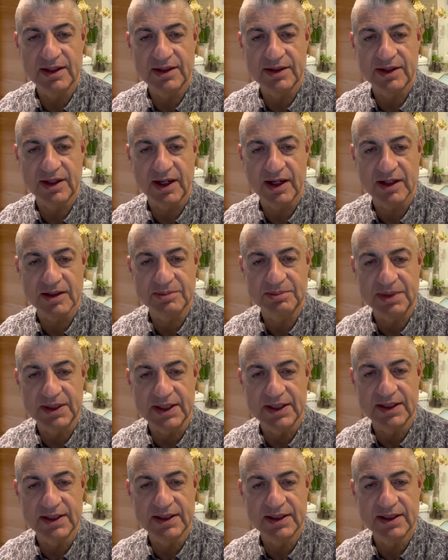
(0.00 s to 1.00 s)
the heartbeat
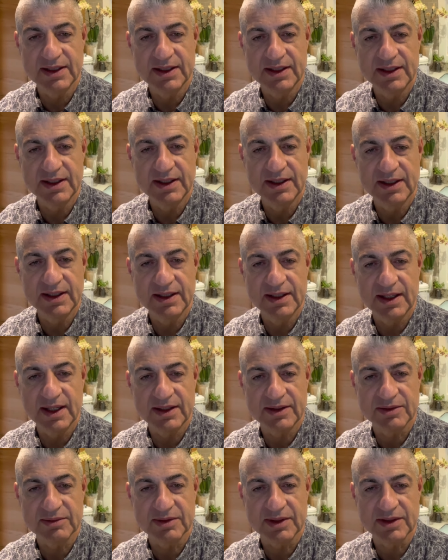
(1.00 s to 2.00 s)
and the
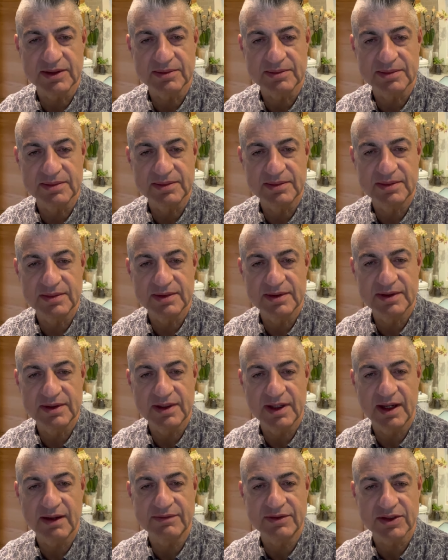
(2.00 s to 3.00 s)
rhythm
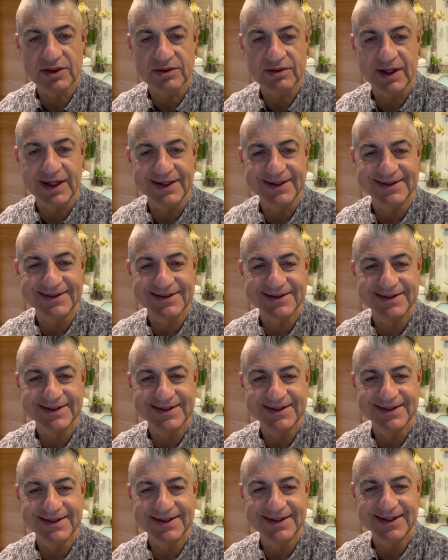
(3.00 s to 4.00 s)
of your grace.
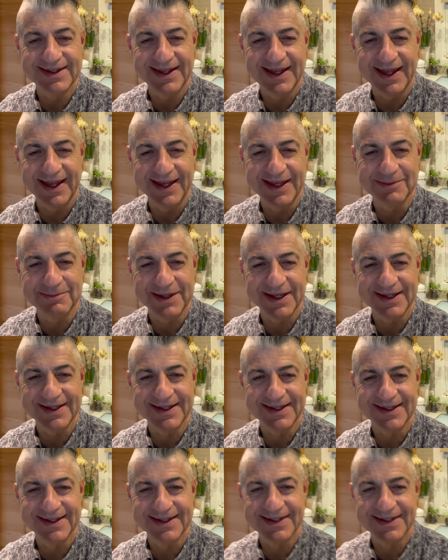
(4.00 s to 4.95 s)
Amen.